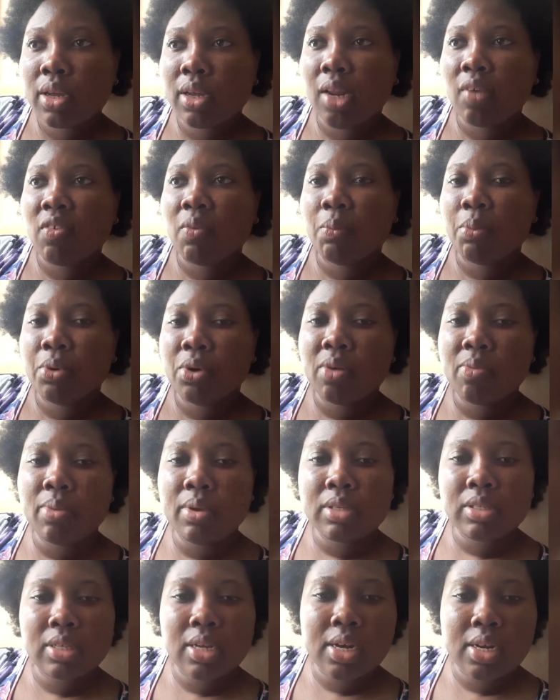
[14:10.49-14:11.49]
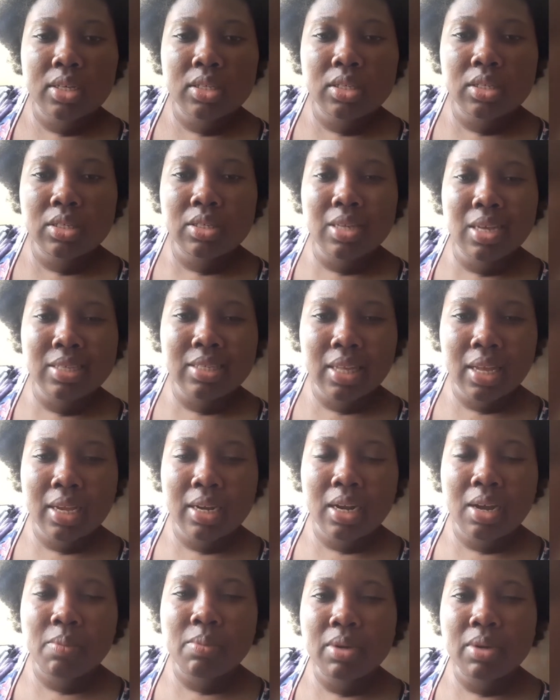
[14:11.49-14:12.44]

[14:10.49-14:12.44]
and if you pull up your socks, things like that.